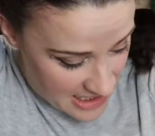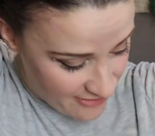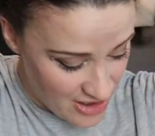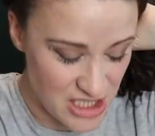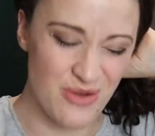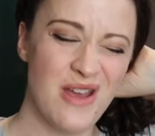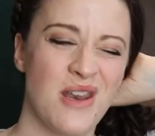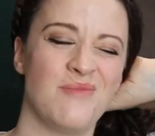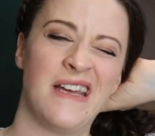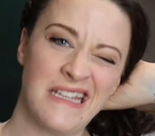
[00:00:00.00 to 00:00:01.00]
If I do it and
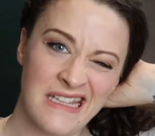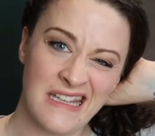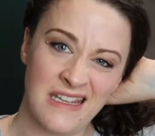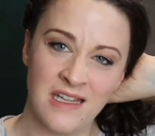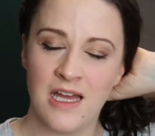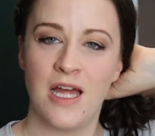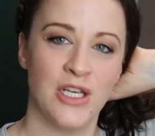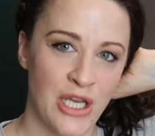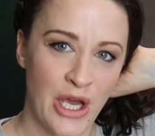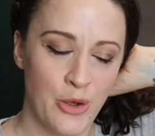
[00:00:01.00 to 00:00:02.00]
I'm like,
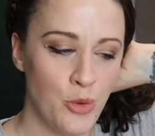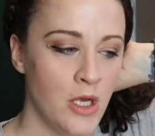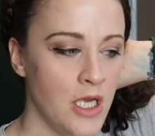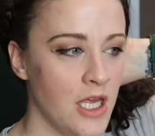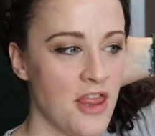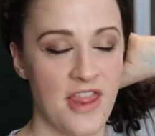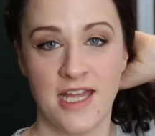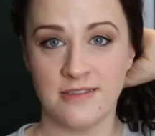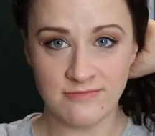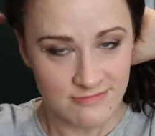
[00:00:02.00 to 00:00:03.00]
no, then